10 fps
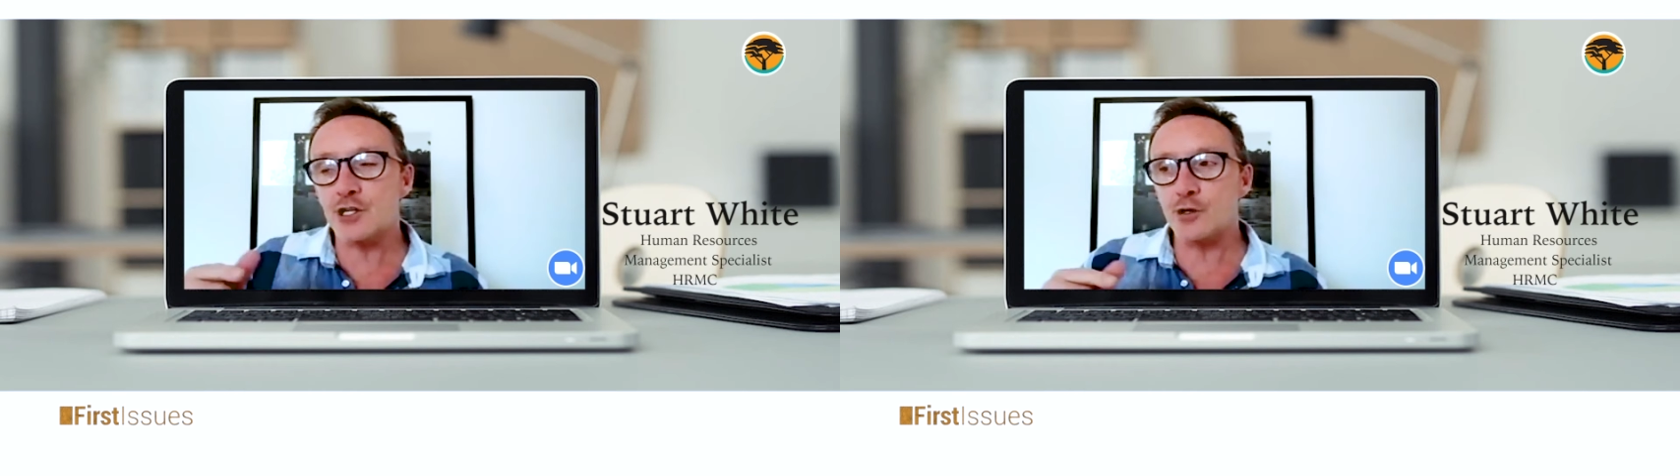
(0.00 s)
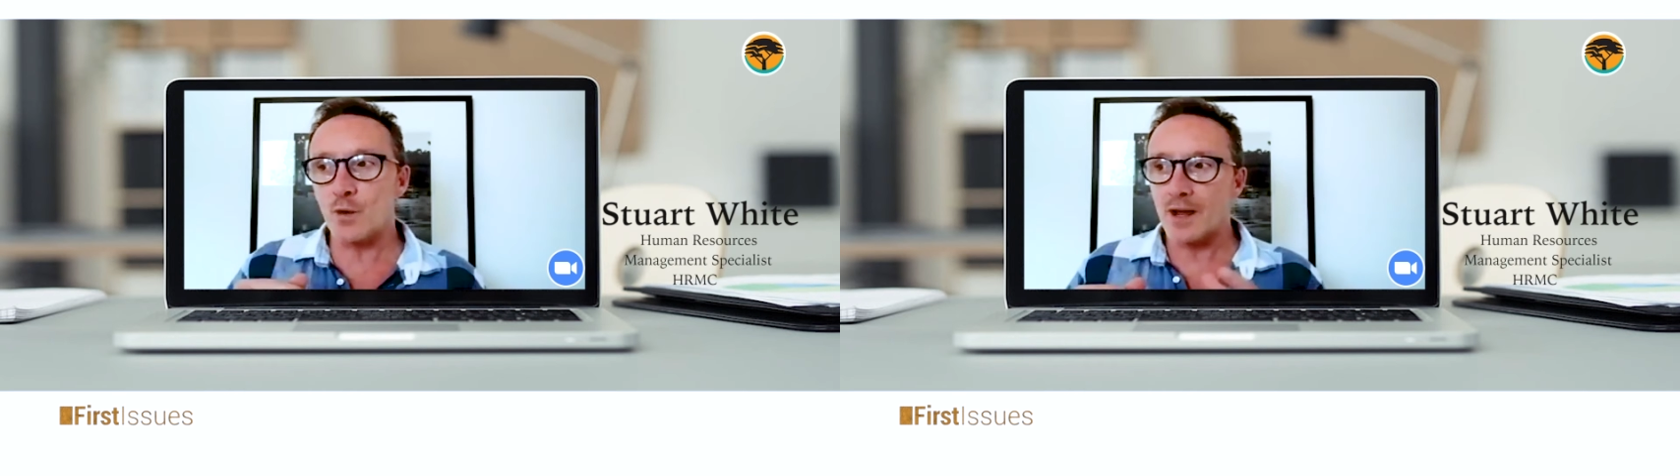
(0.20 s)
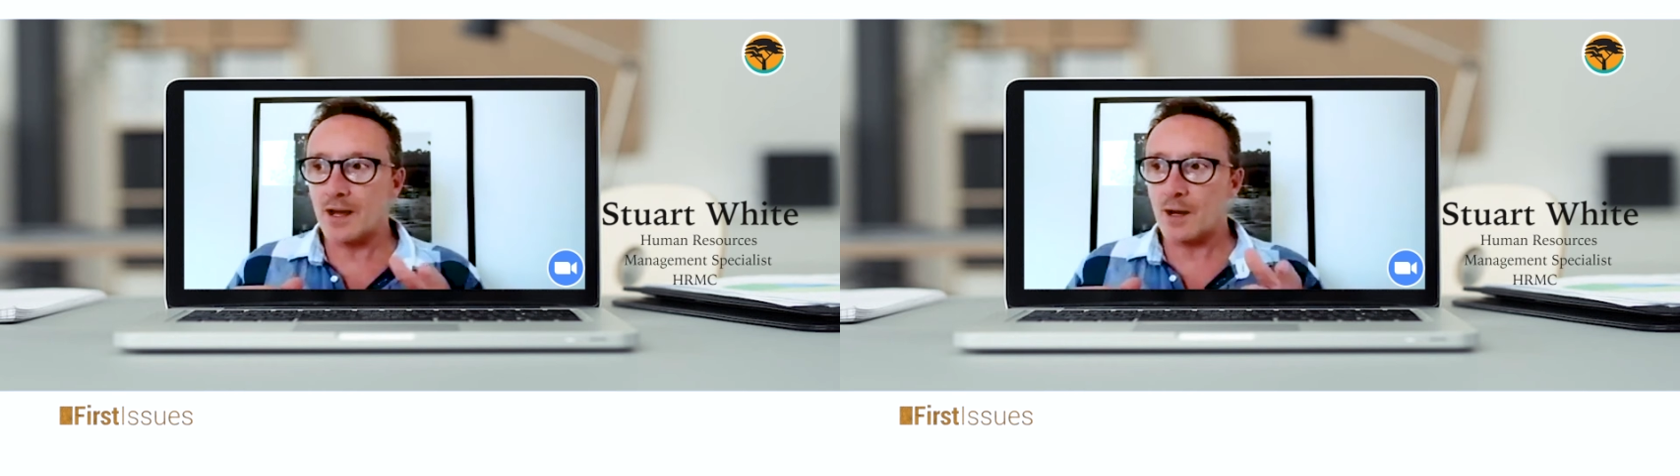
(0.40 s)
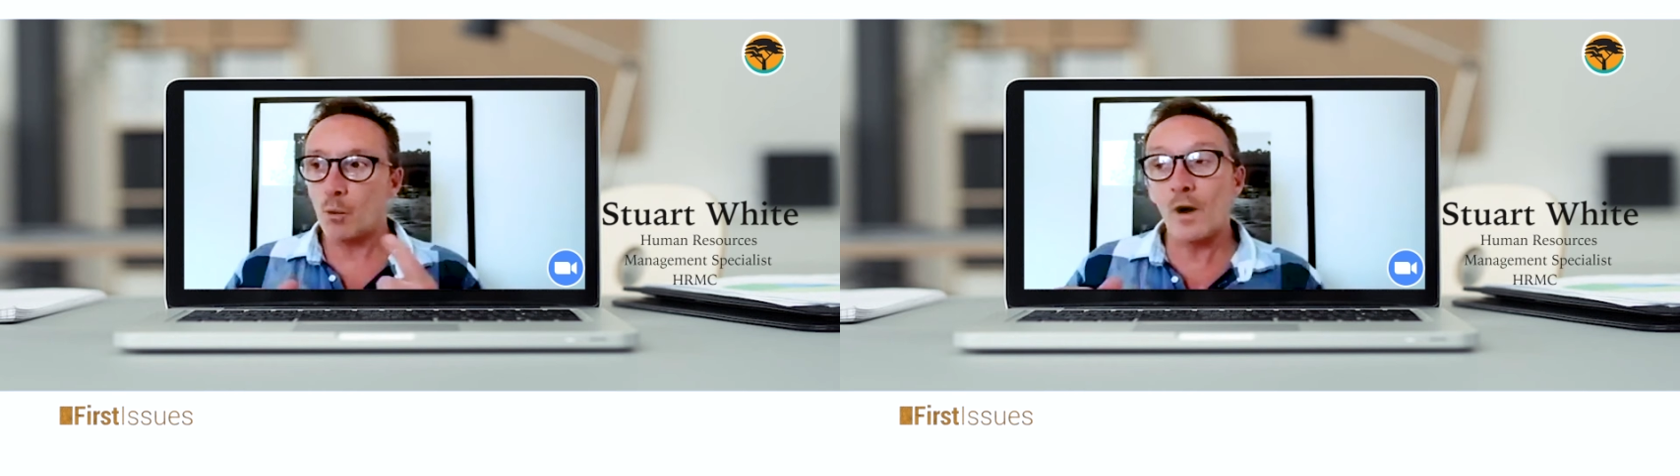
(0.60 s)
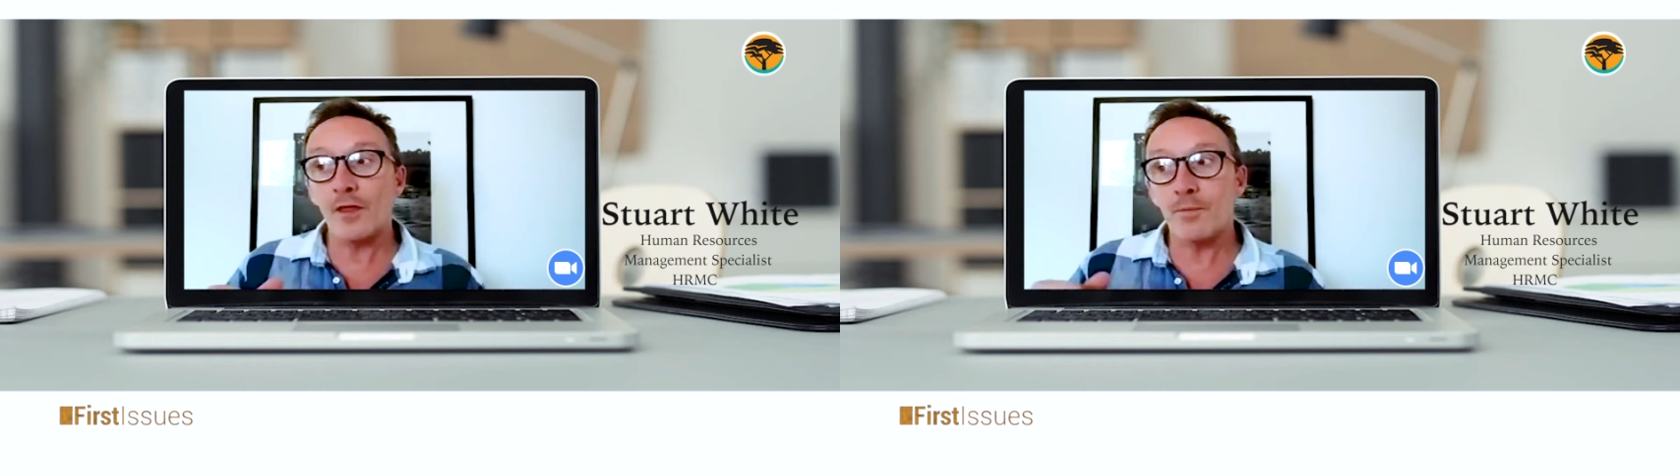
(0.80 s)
you with